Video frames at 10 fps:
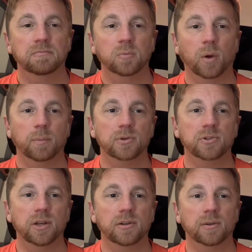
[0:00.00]

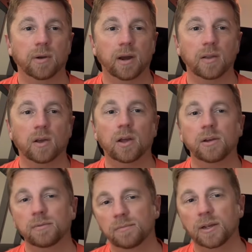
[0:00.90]
1%. Pylon,
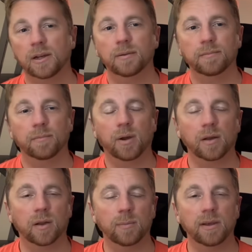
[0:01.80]
yeah.
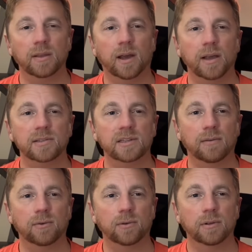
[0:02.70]
Pylon being the highest
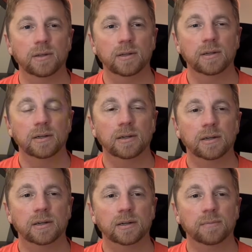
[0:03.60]
level
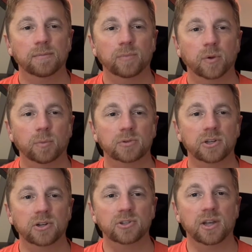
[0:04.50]
or
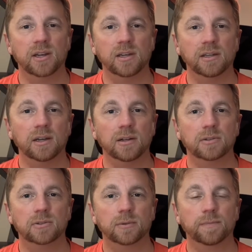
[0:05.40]
percentage that didn't get it.
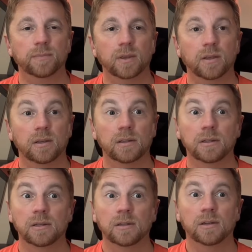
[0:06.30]
So,
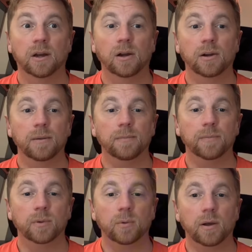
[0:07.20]
all right.
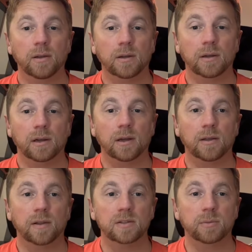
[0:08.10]
Well,
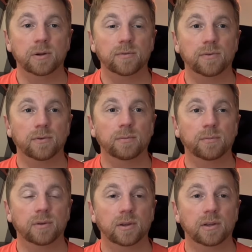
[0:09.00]
that's about it for
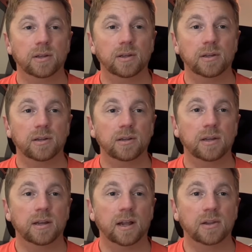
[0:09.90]

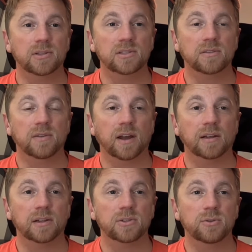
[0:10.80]
analysis of that.
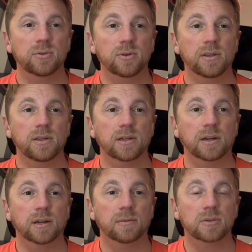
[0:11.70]
Let's do the
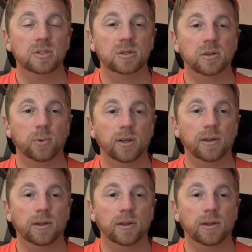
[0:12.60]
wheel